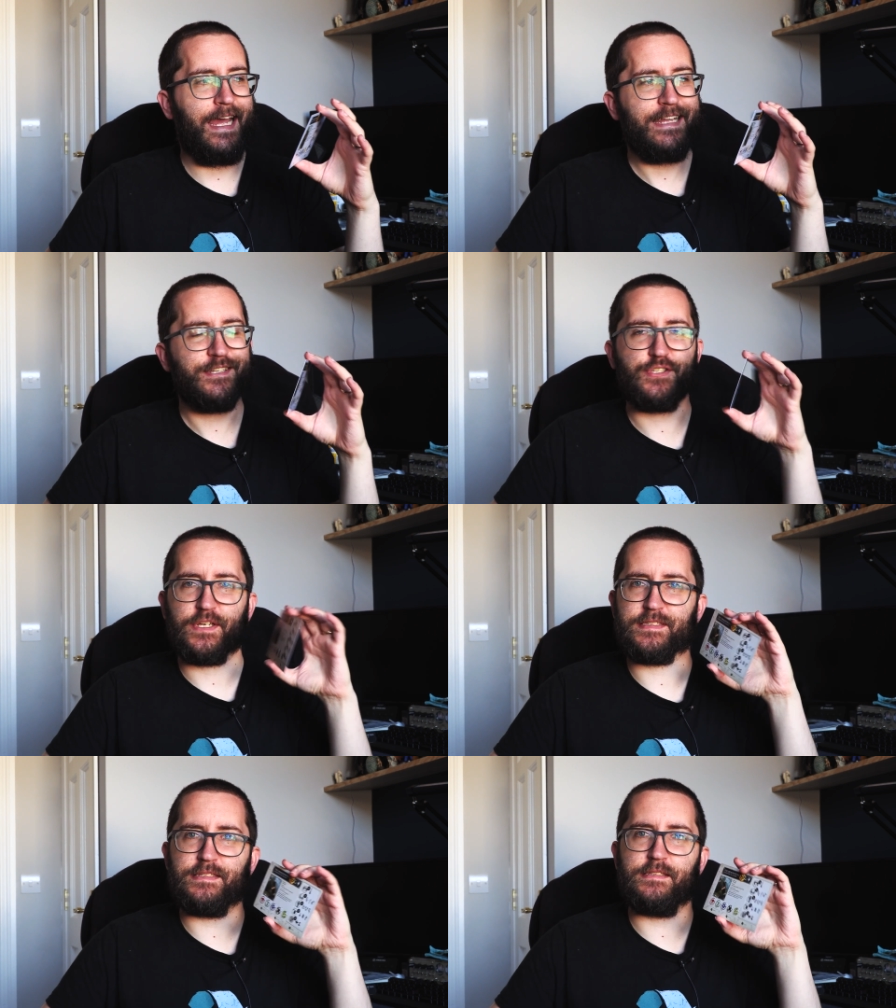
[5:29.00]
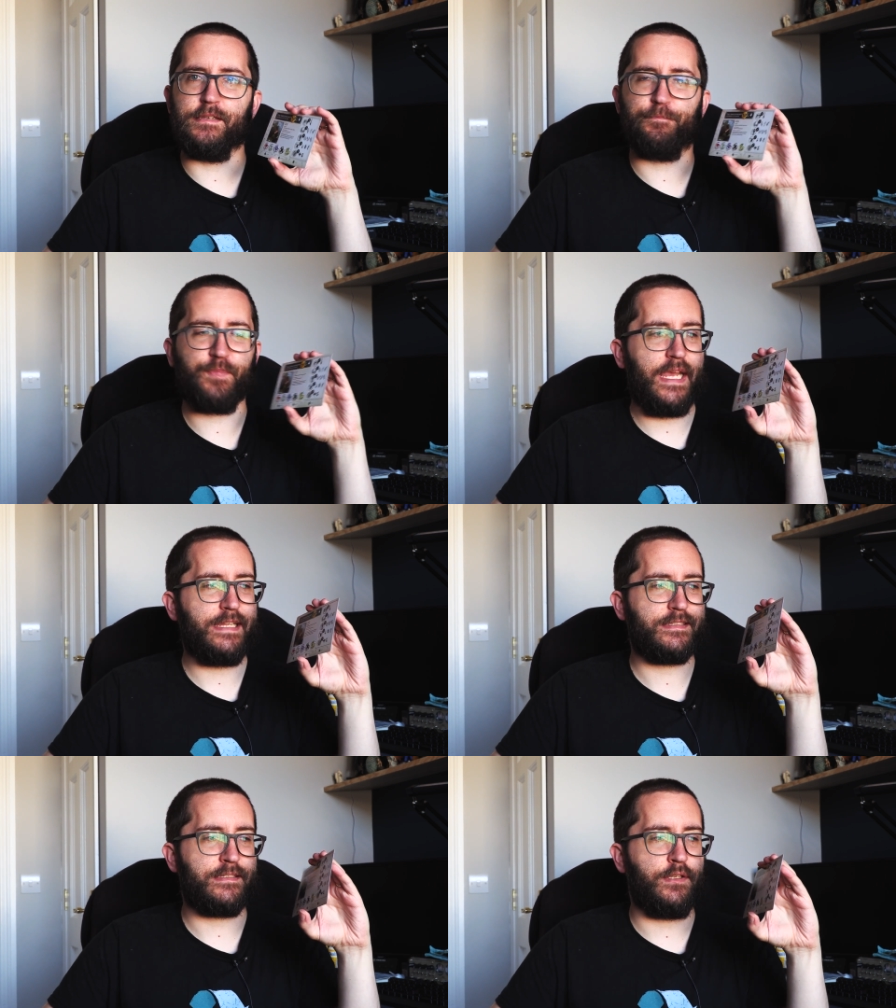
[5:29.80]

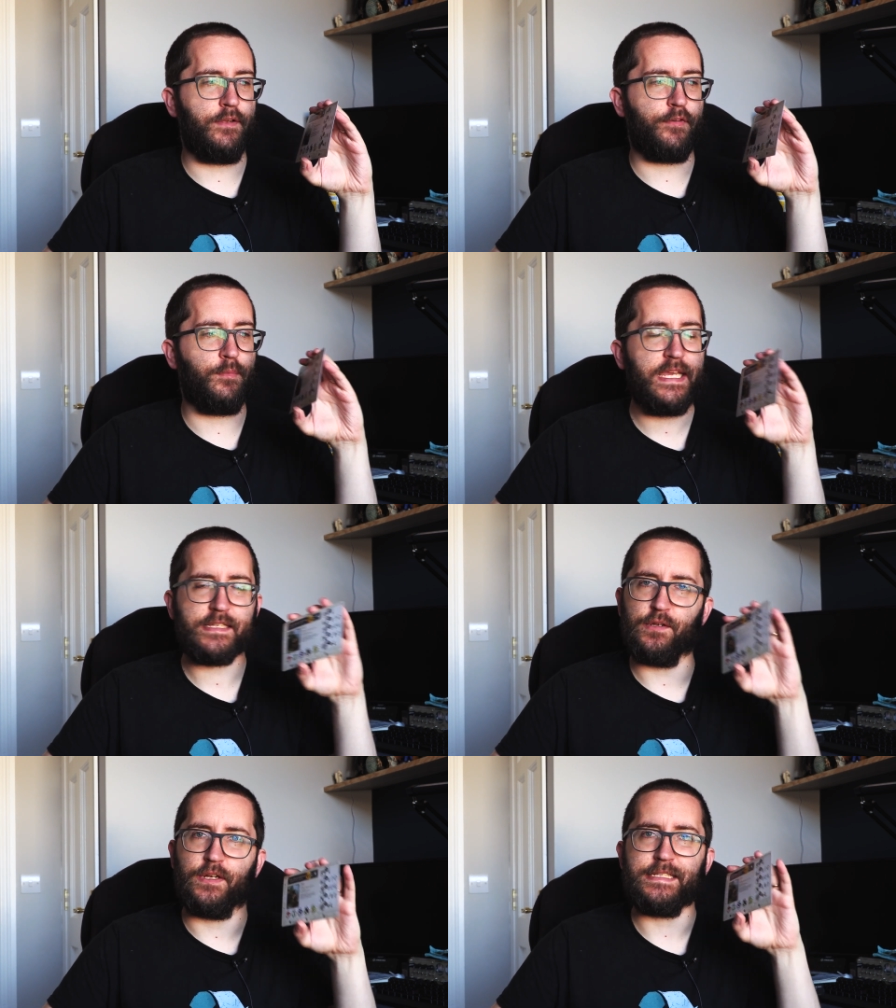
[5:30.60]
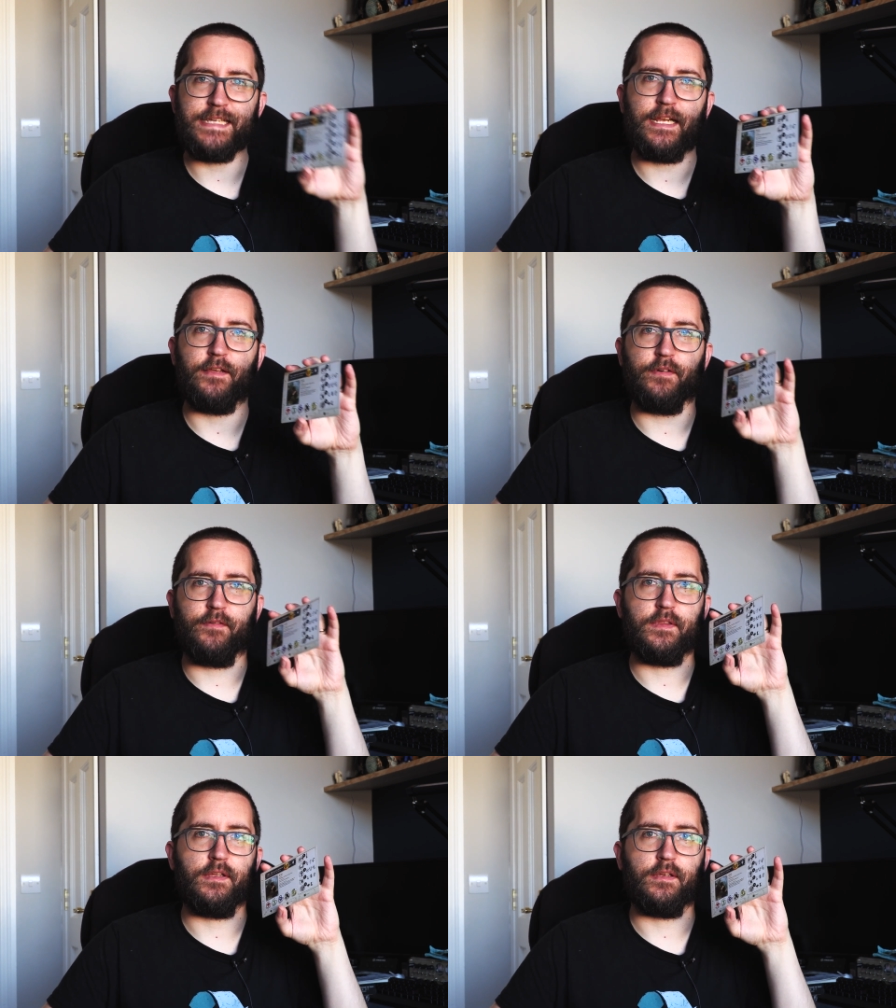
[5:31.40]
It's for me, it's not indicative
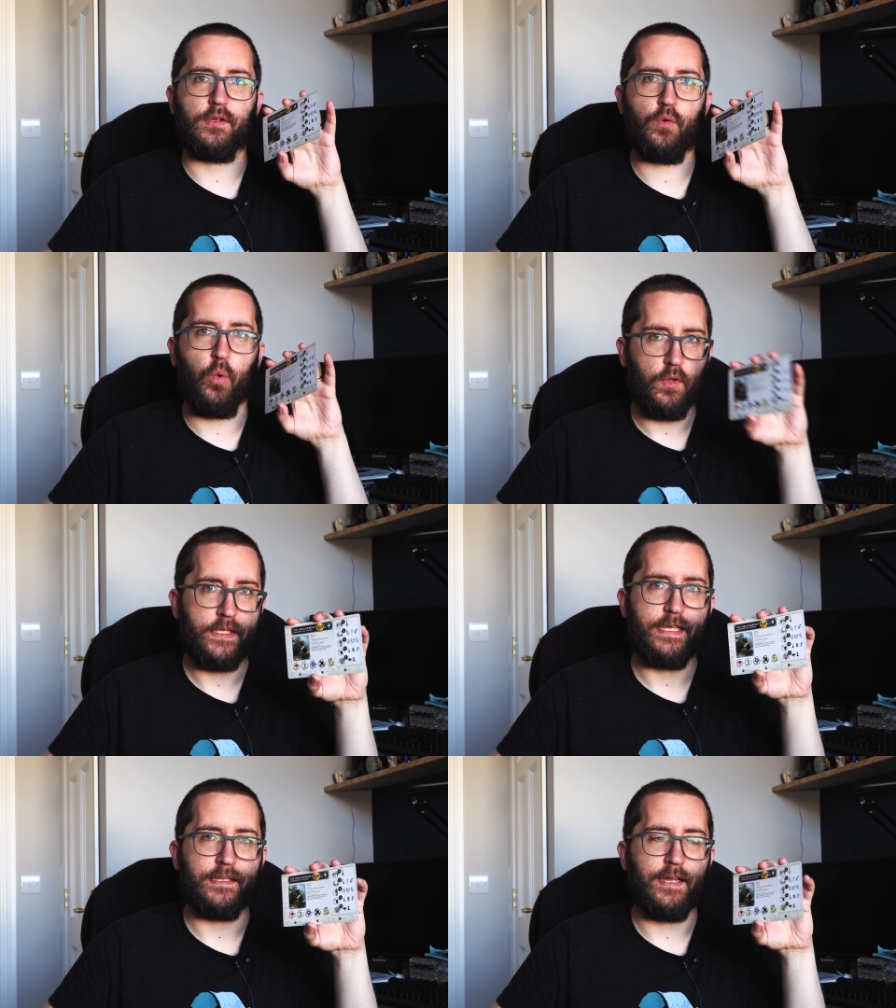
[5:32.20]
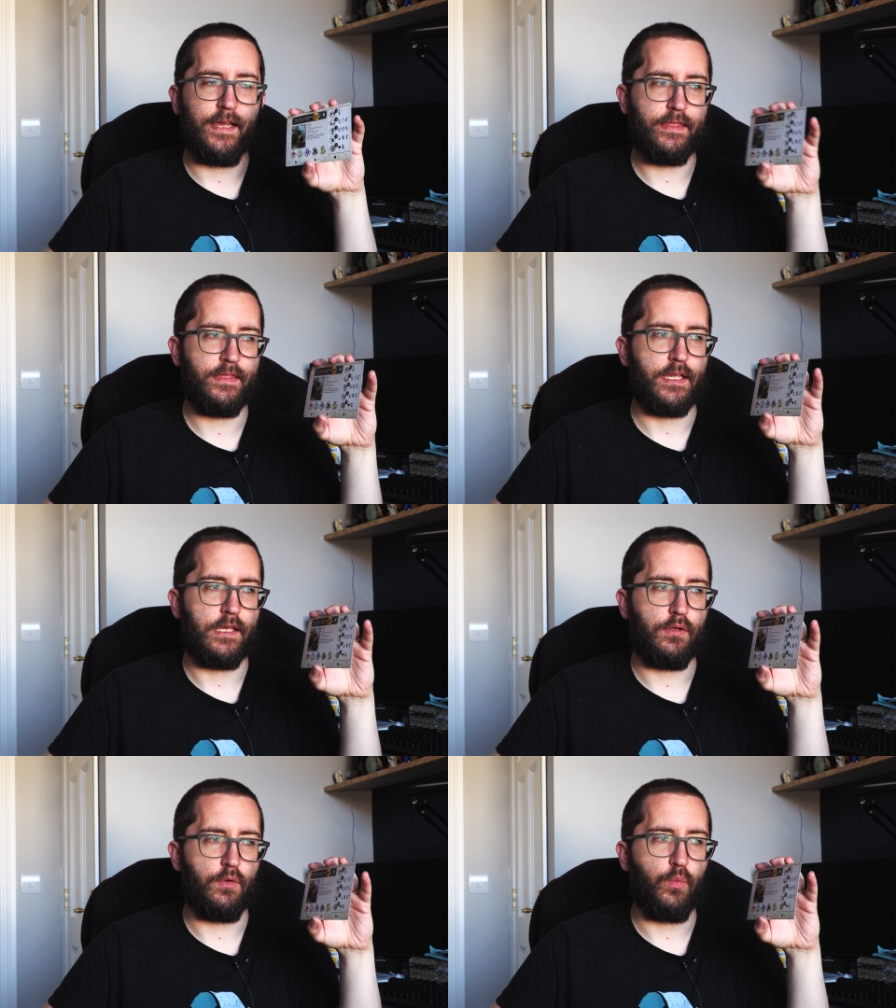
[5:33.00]
of the quality that I
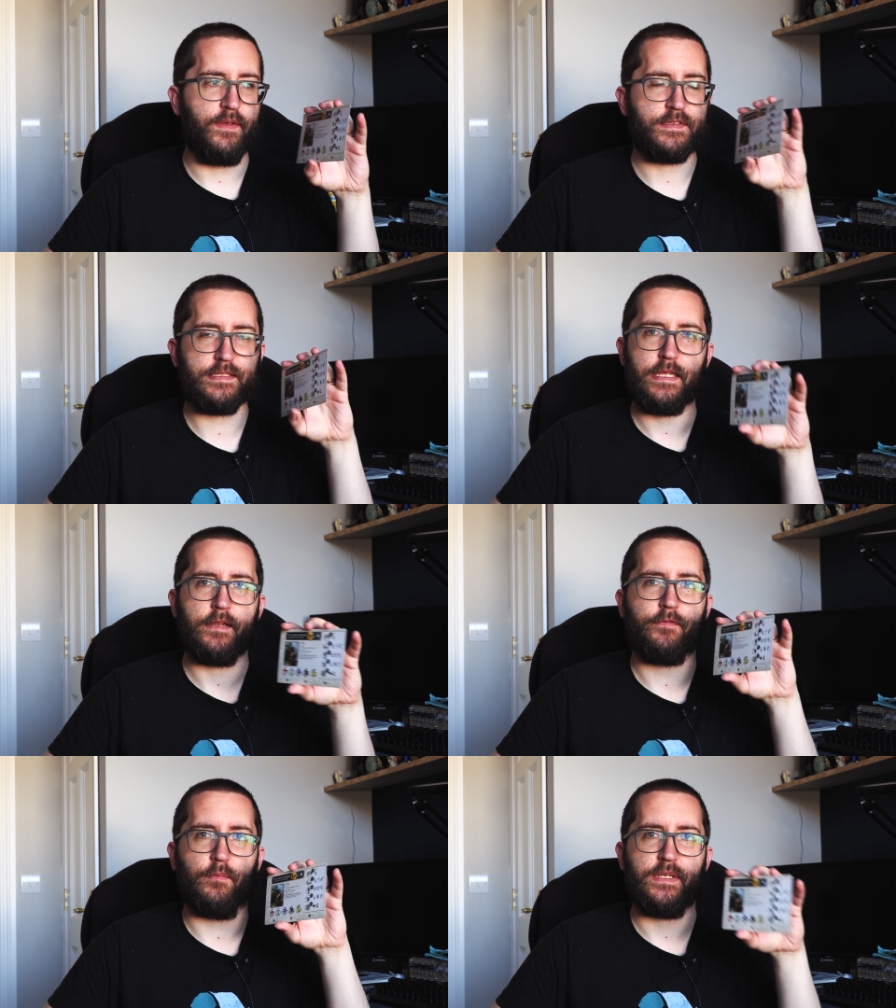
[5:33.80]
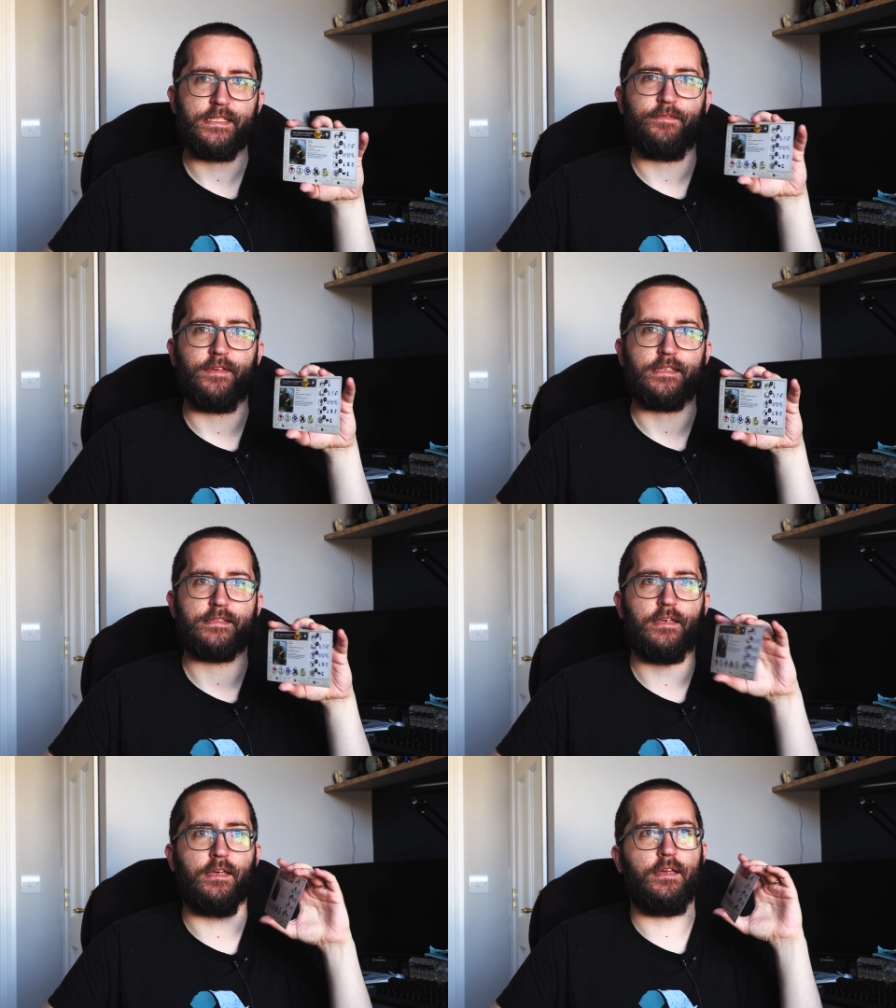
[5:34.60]
think we've seen from
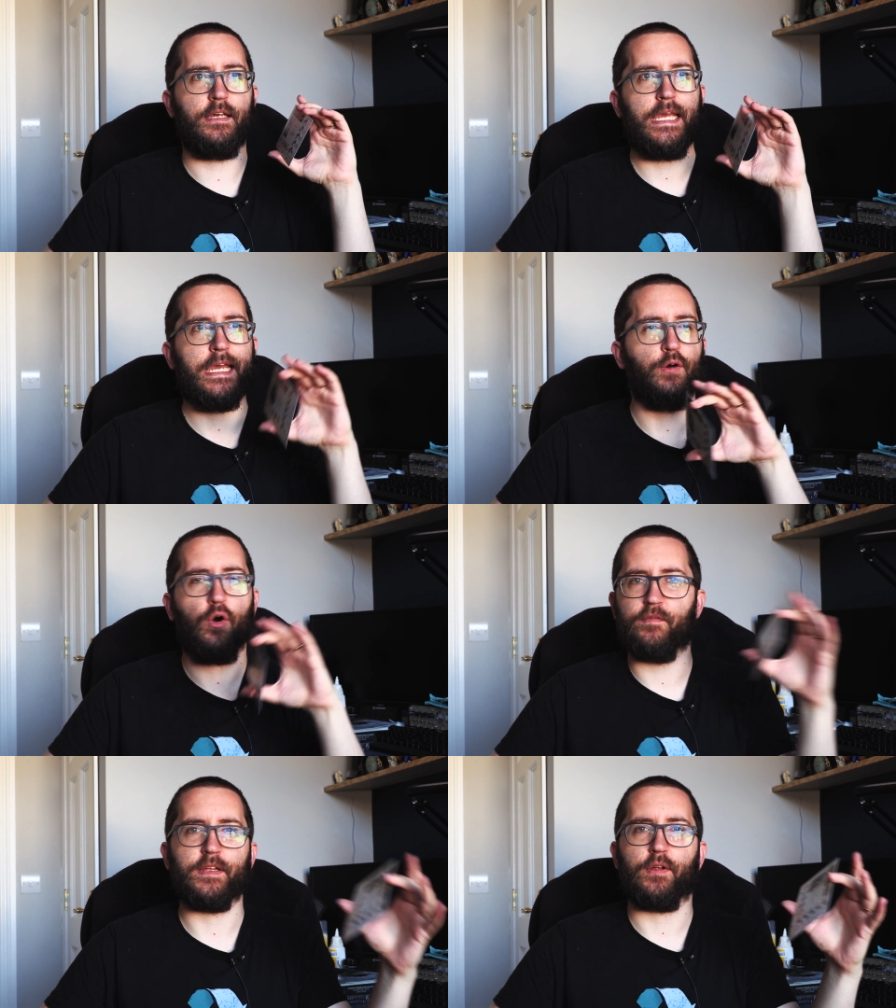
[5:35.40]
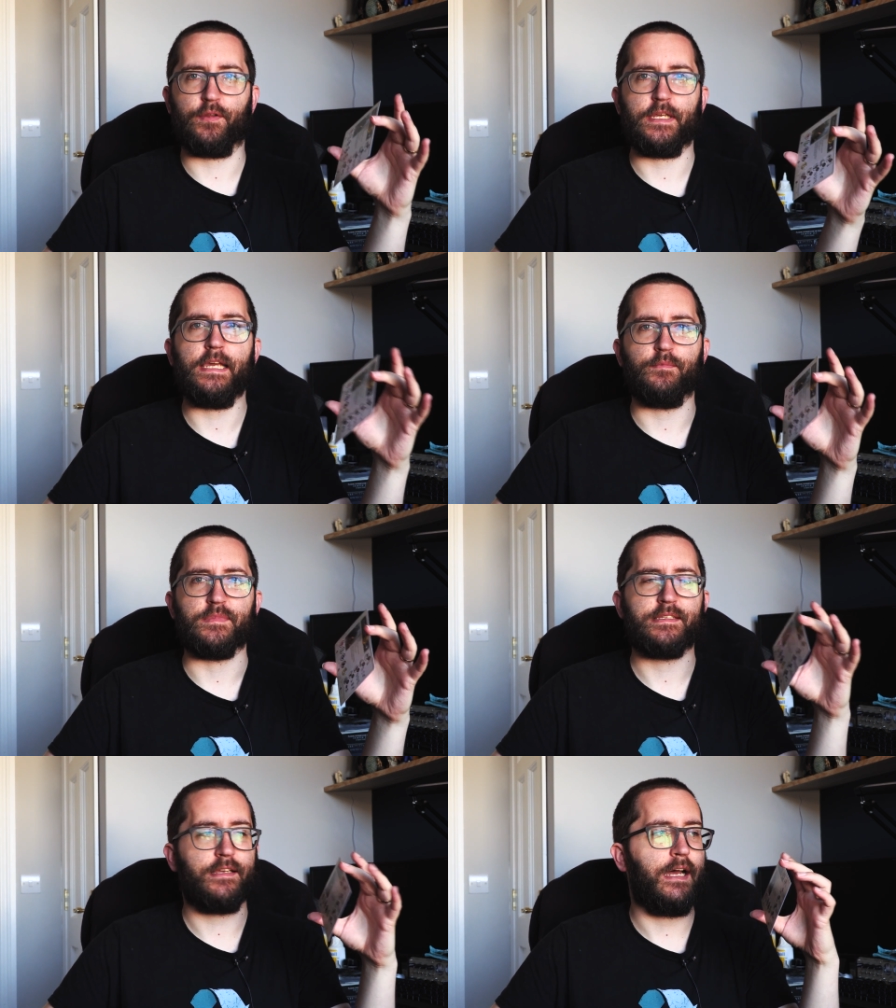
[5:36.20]
Modiphius in all of their other
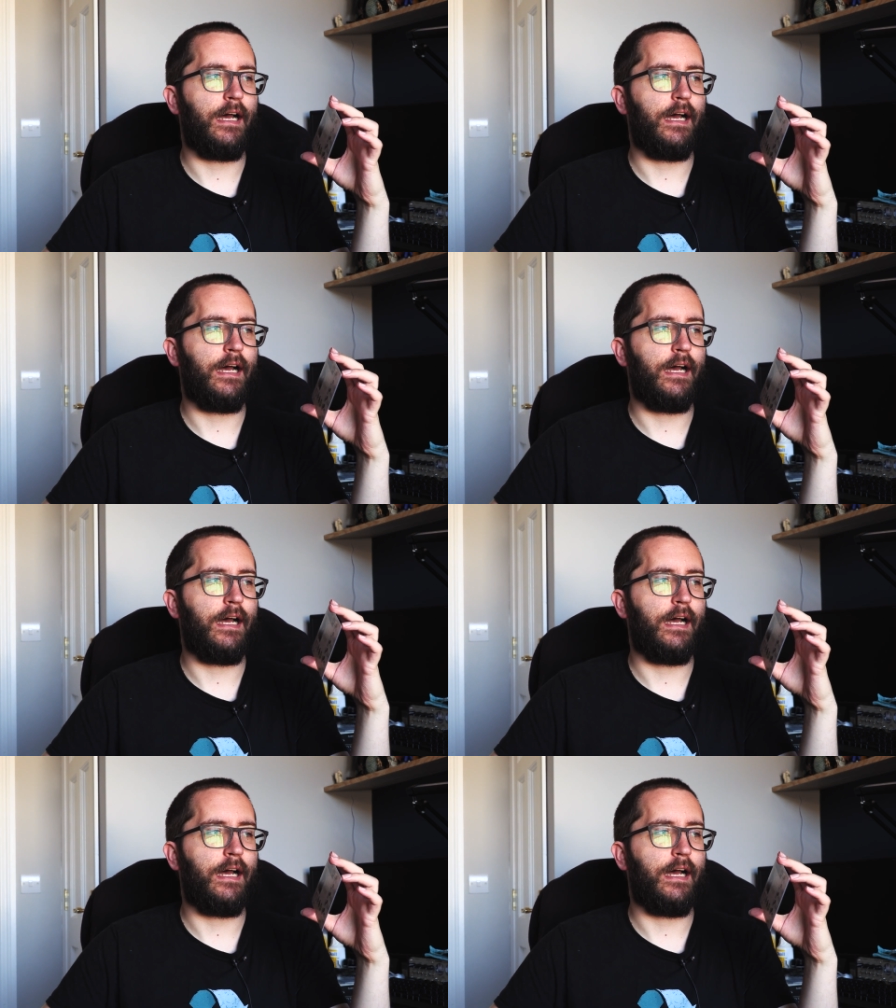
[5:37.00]
games.